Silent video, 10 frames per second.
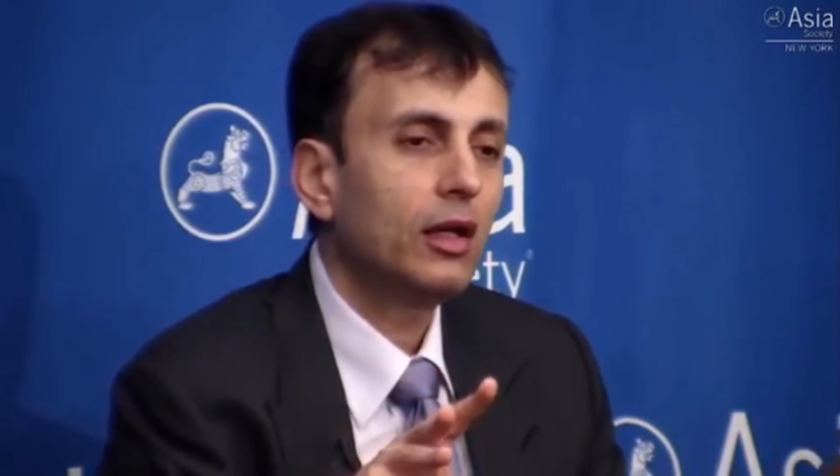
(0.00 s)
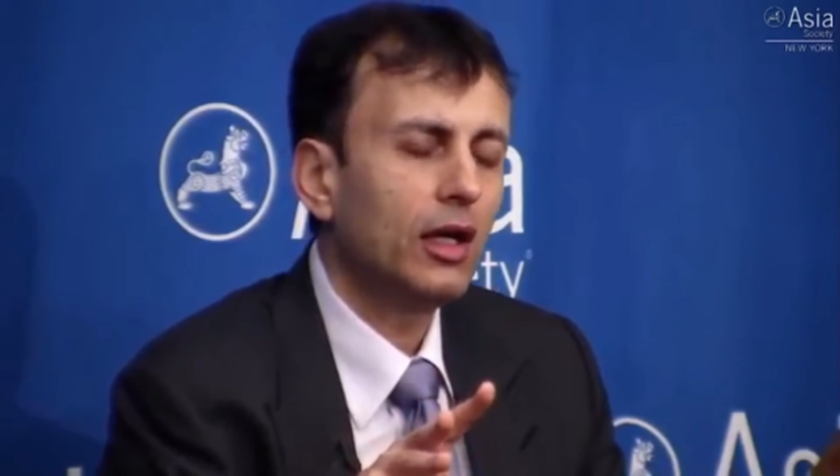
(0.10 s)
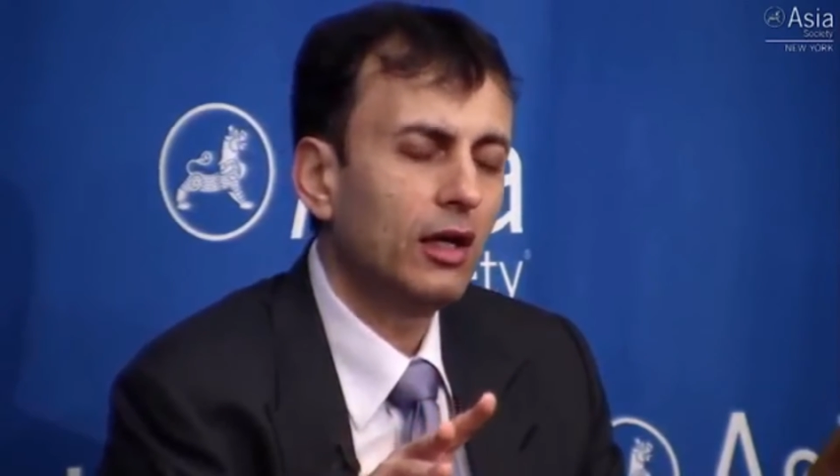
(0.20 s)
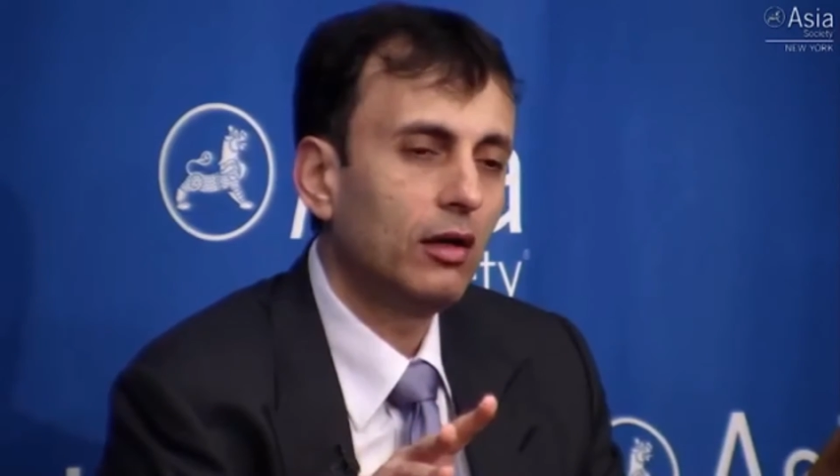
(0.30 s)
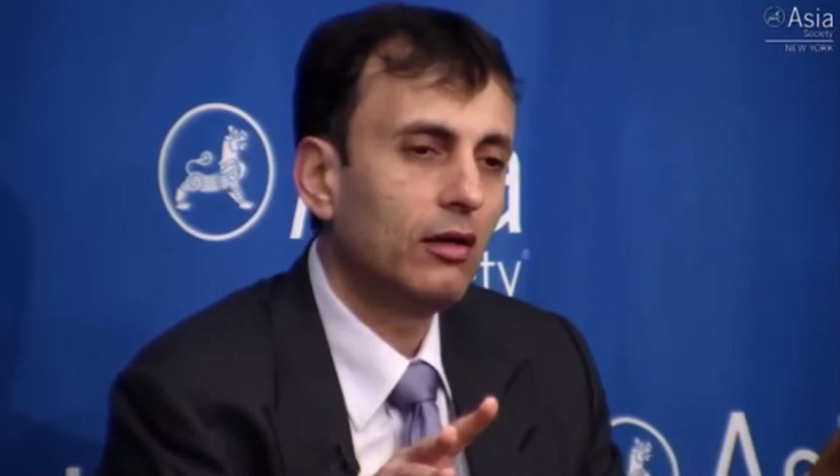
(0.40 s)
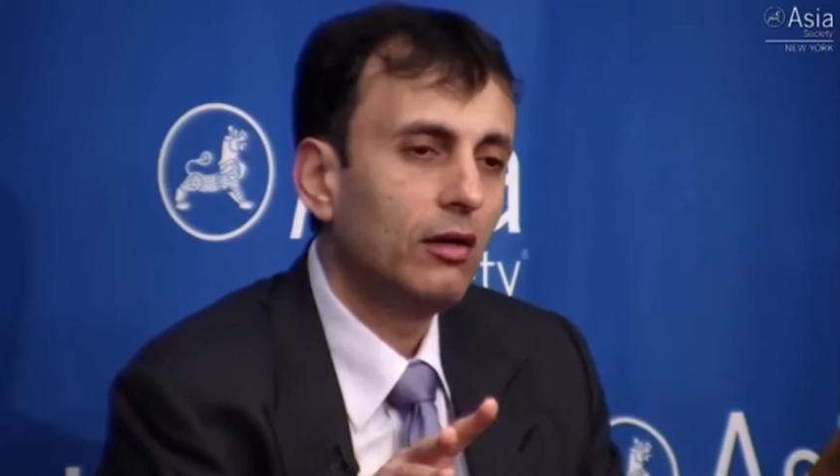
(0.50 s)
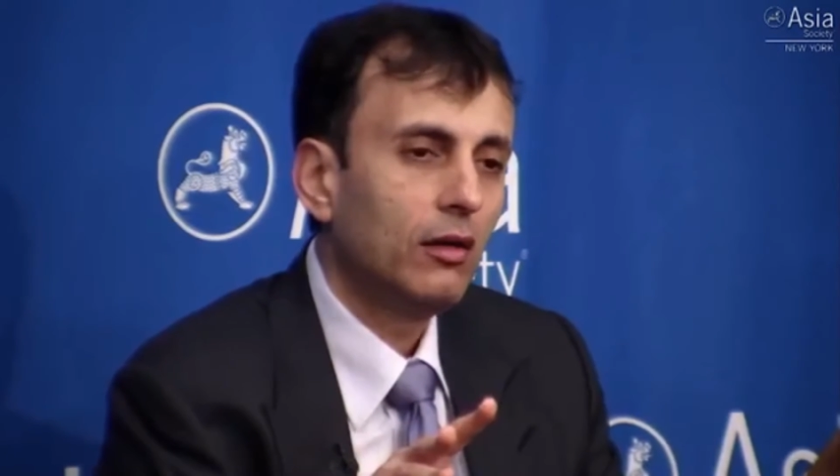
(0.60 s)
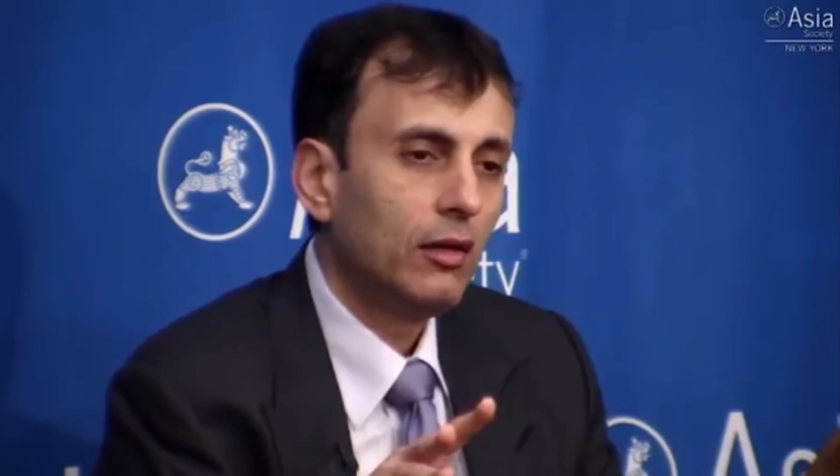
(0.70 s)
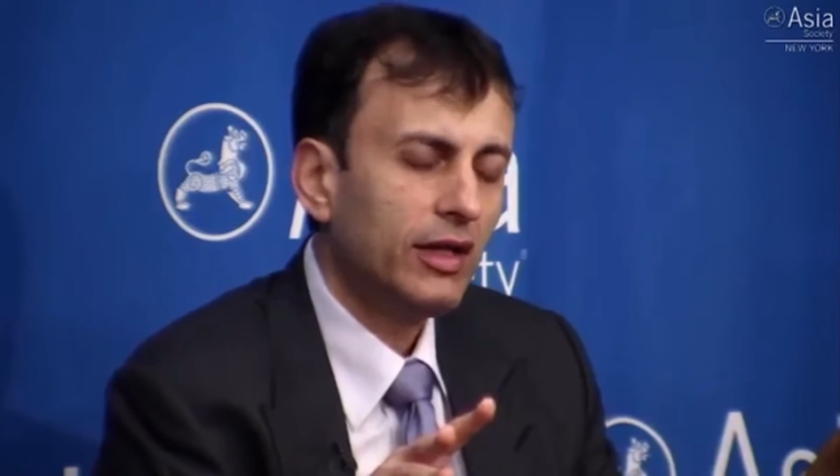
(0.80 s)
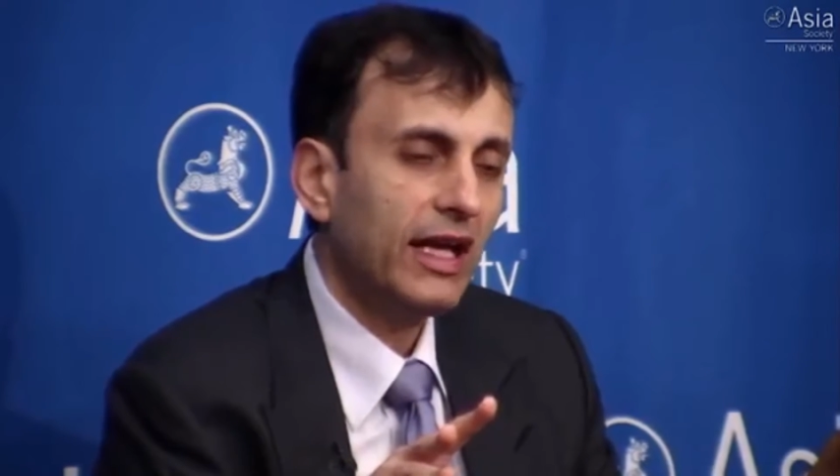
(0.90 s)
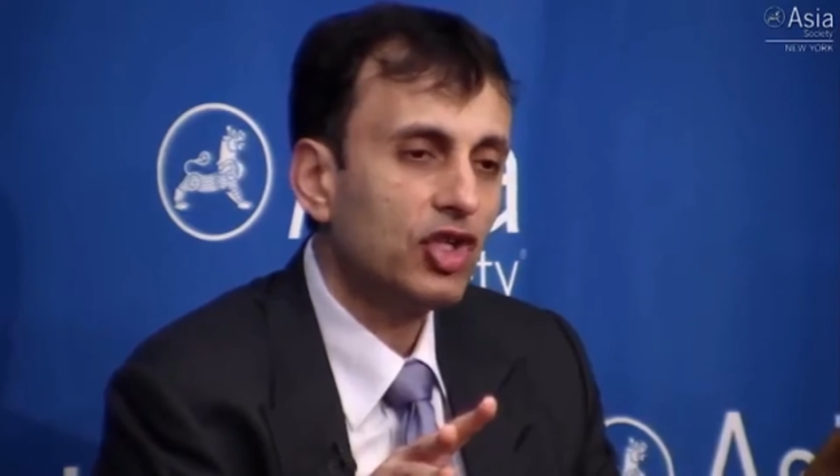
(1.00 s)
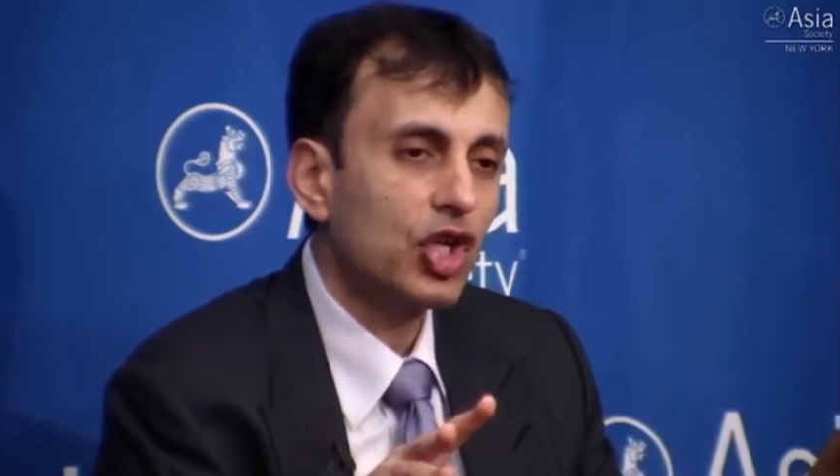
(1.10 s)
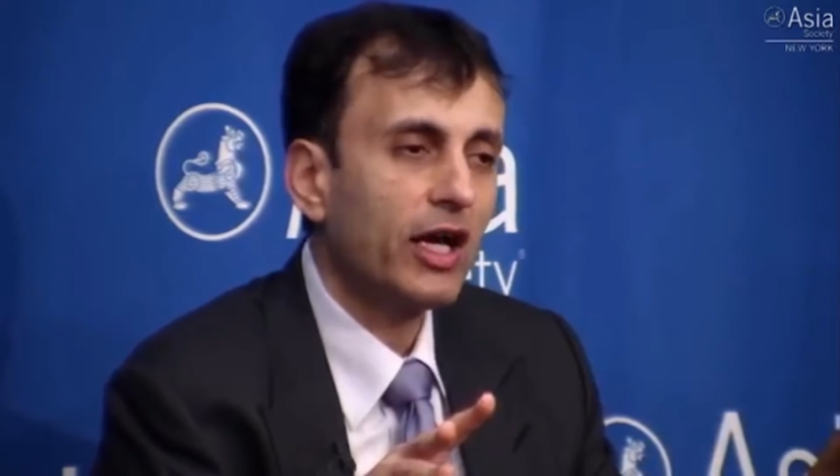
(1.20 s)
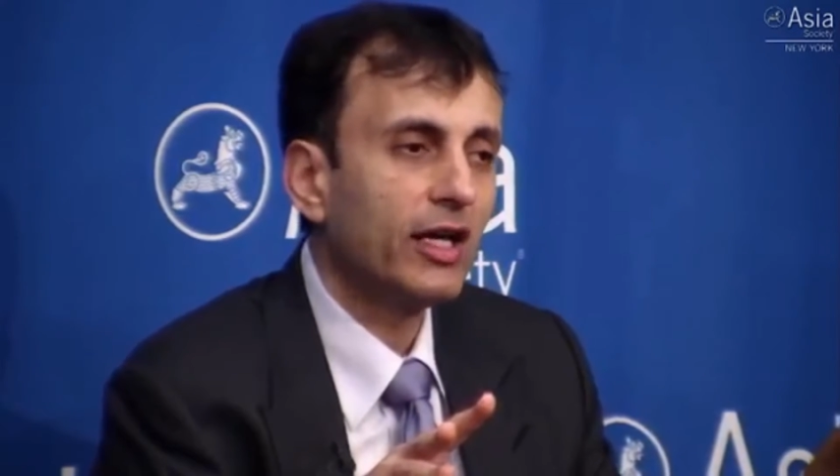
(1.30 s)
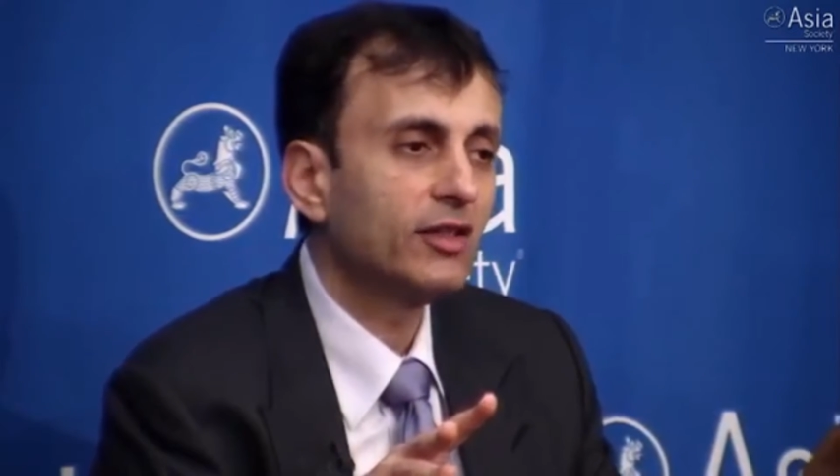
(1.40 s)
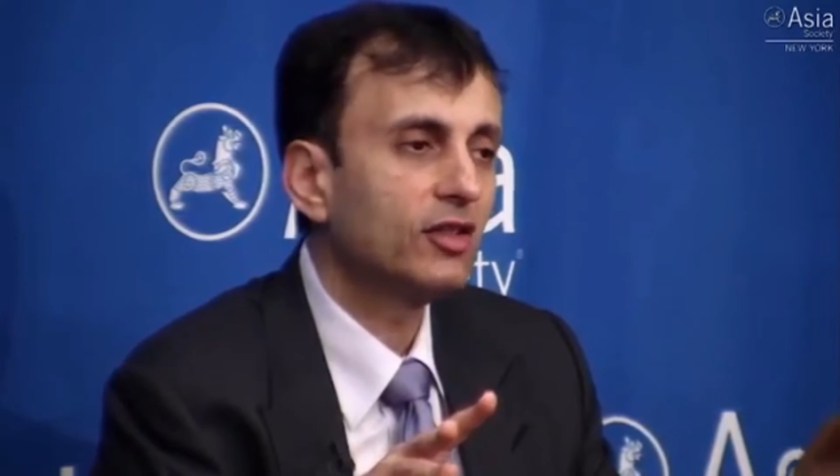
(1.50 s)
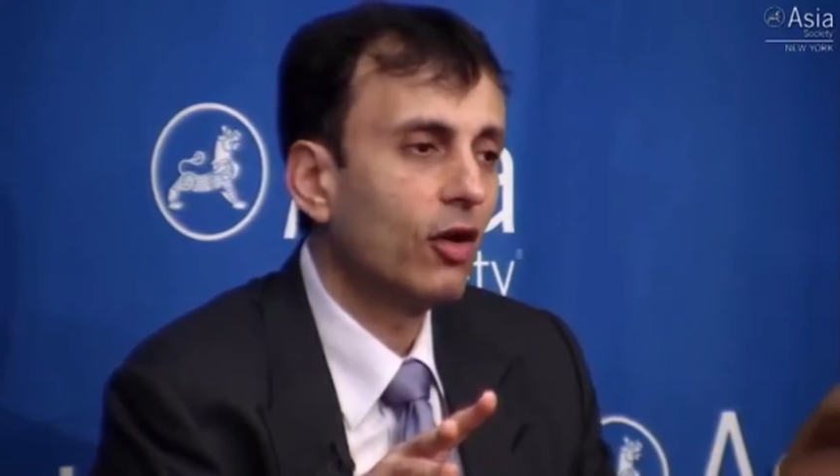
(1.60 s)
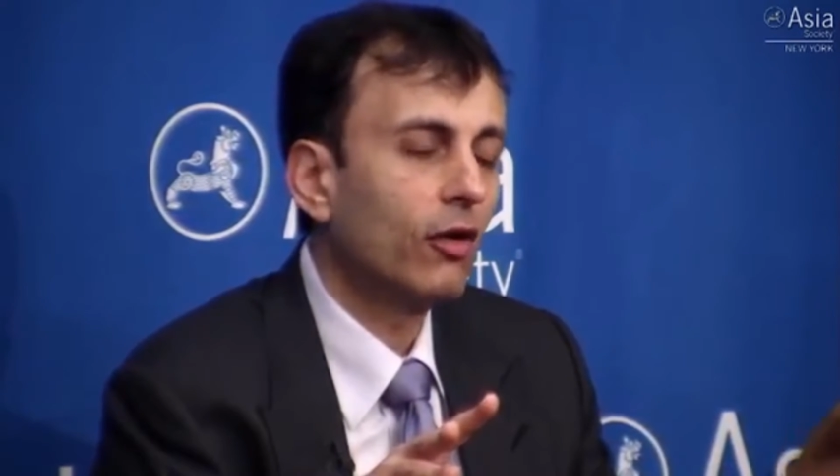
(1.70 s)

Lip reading: tech giants